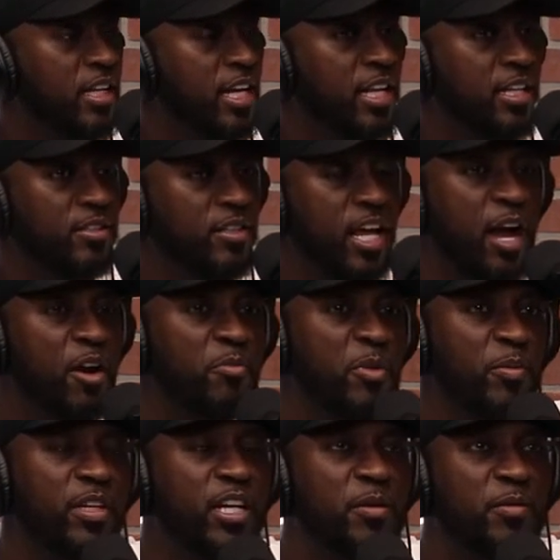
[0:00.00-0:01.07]
And I
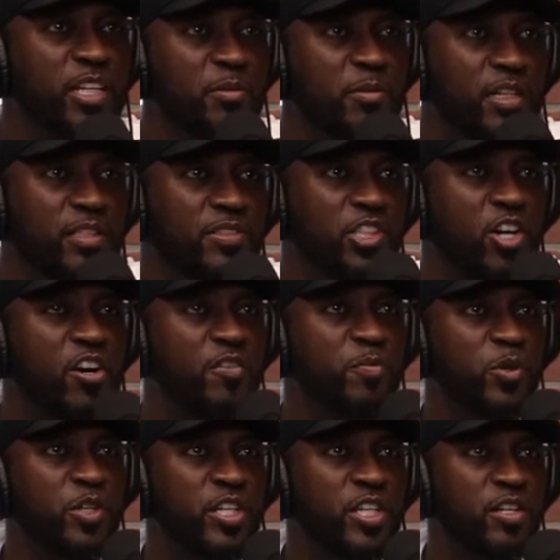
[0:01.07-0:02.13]
remember coming in my
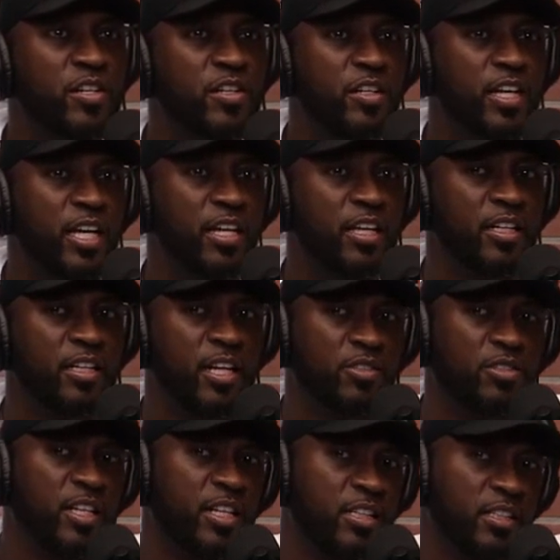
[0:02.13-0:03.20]
sophomore year, and I
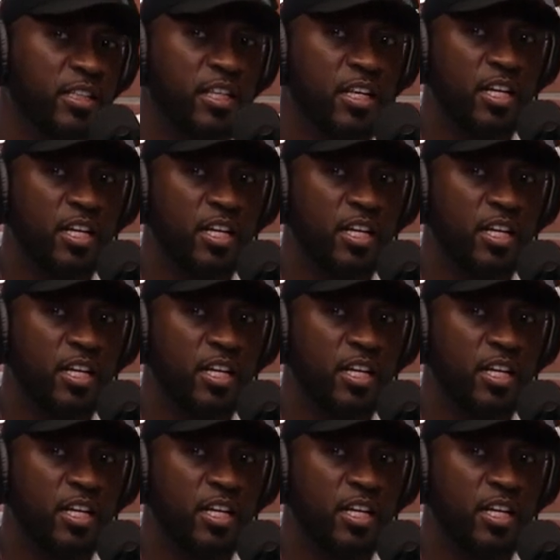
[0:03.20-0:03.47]
was like,